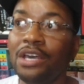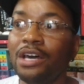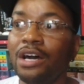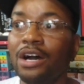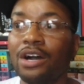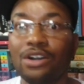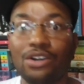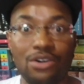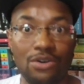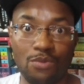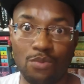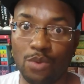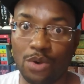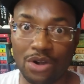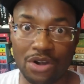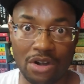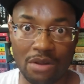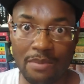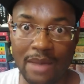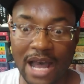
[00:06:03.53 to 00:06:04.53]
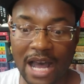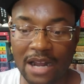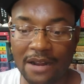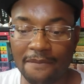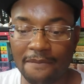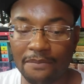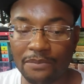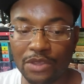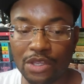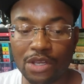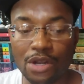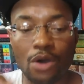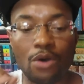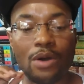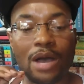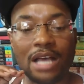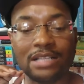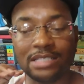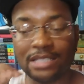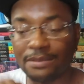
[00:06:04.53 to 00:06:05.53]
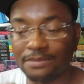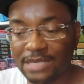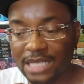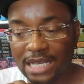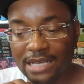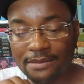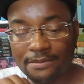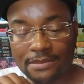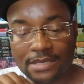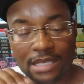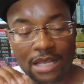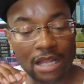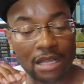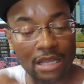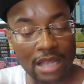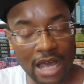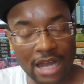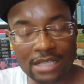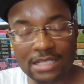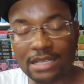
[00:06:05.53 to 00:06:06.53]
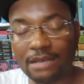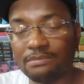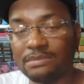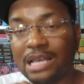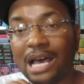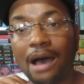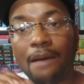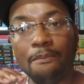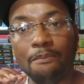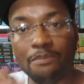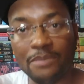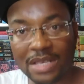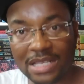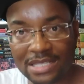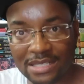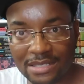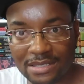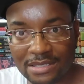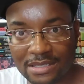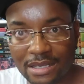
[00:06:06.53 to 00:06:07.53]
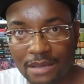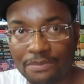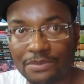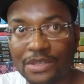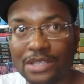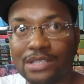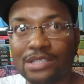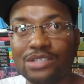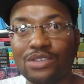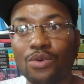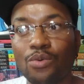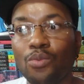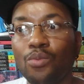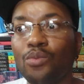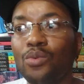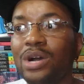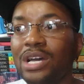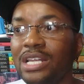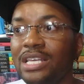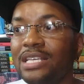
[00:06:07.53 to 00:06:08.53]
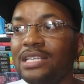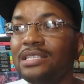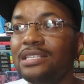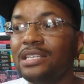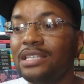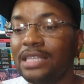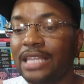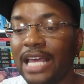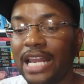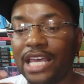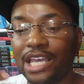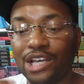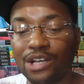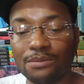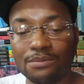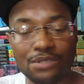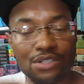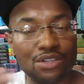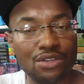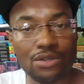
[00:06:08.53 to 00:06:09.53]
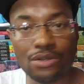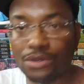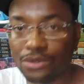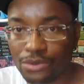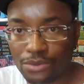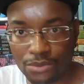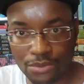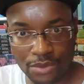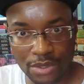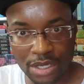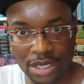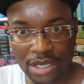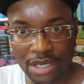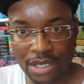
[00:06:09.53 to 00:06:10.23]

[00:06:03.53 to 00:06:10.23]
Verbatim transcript: a good word about them you know sometimes a lot of times i'm missing something so what is it that helped you